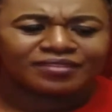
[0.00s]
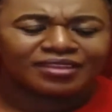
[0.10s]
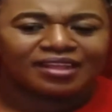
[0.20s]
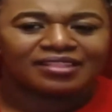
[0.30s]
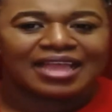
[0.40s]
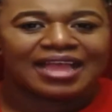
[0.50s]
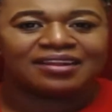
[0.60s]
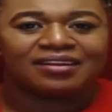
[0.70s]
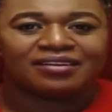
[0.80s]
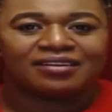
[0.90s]
a lot
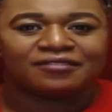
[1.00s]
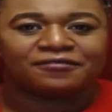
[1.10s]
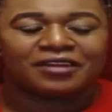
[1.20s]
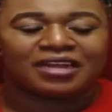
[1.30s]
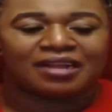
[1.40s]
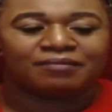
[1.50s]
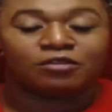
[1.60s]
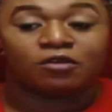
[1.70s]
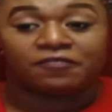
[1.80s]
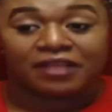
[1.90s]
of
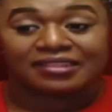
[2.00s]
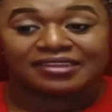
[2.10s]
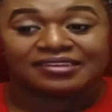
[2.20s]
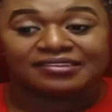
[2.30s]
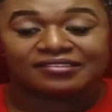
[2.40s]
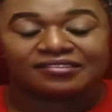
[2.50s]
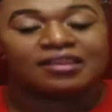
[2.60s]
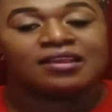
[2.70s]
novellas,